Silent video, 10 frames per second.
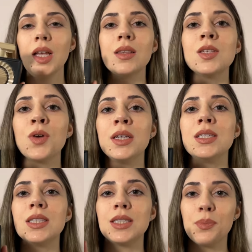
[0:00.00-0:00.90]
this one
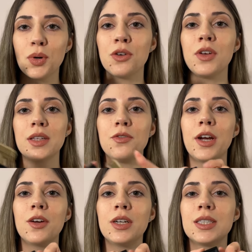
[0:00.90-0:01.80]
is the perfect
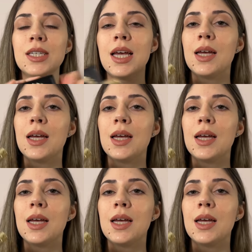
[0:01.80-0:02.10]
fragrance.